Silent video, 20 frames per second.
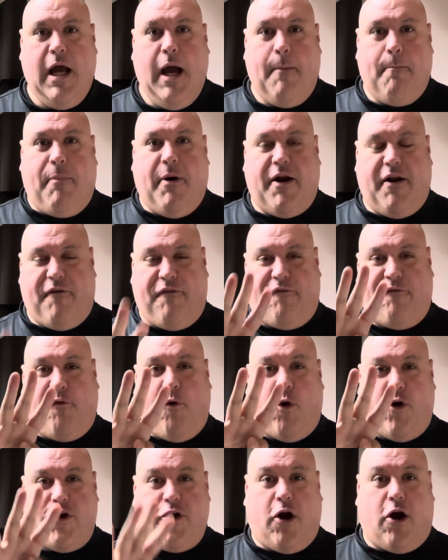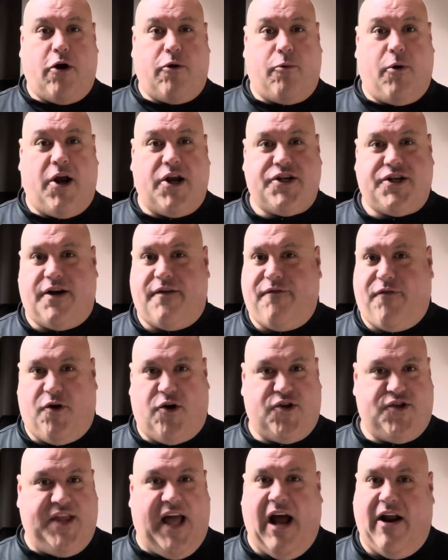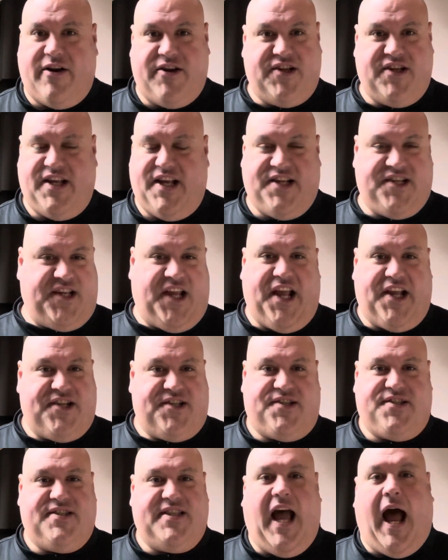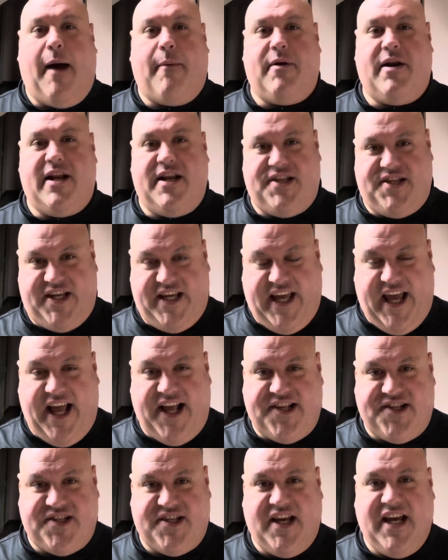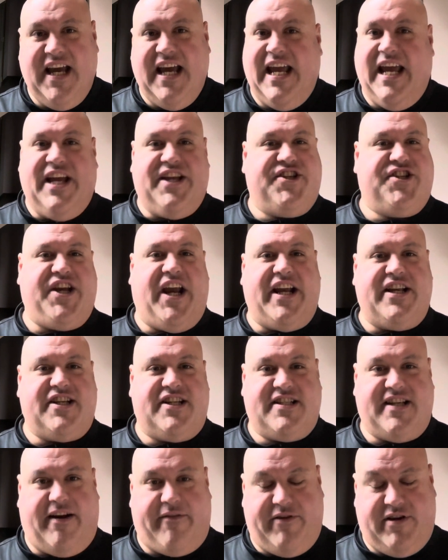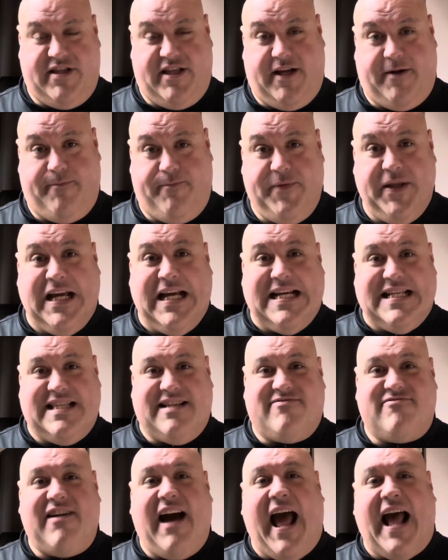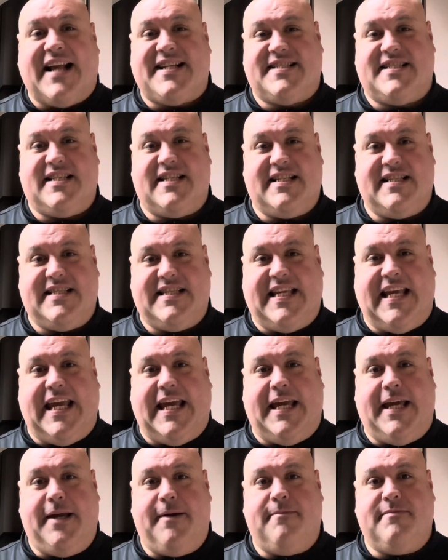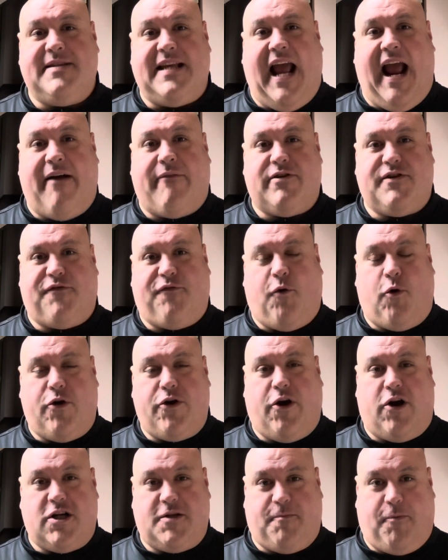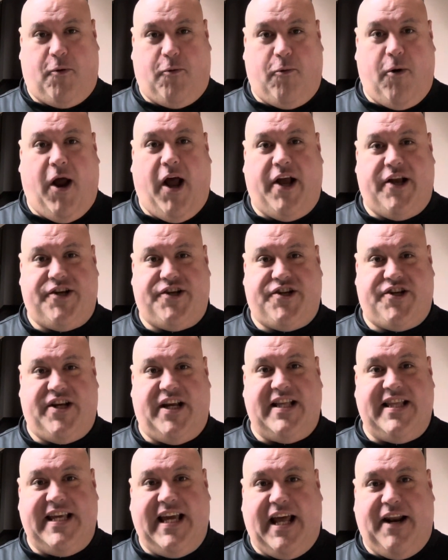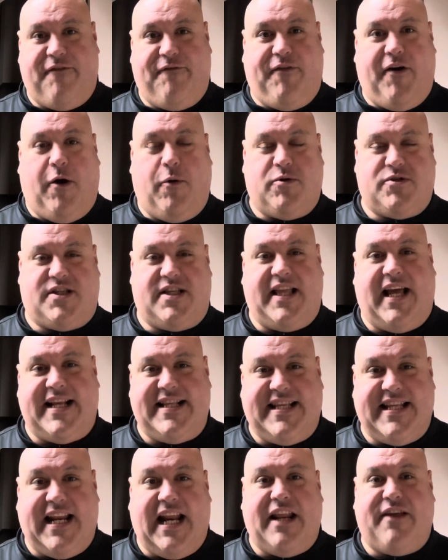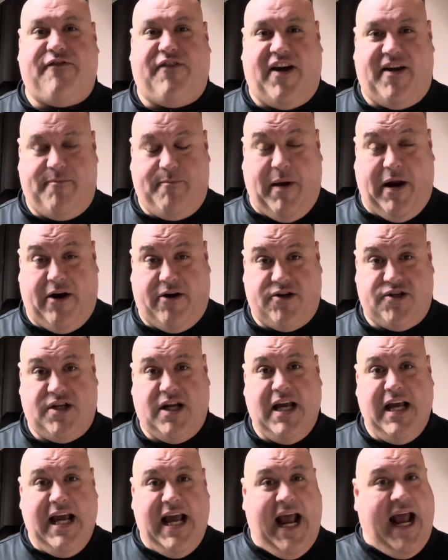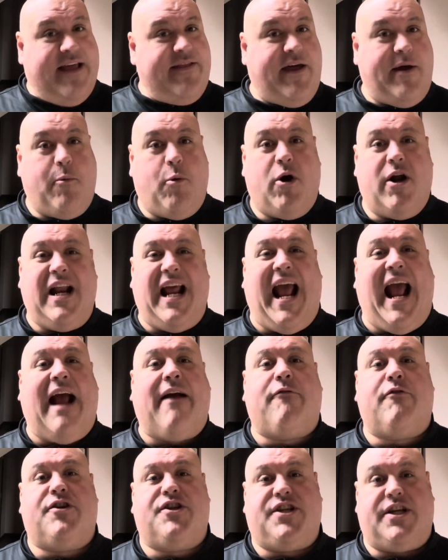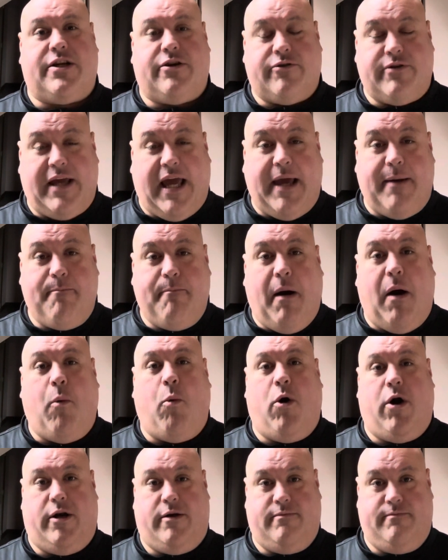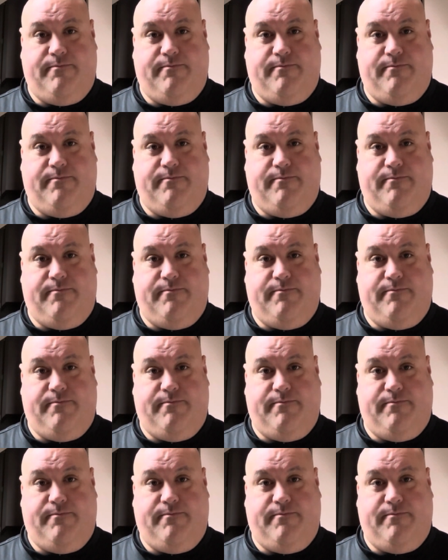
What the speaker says: But a 4-yard rush on first down is as dominant as it gets. It changes everything. The last team to average 4 yards per rush in the NFL was the 1985 Bears. And they won every single game but one.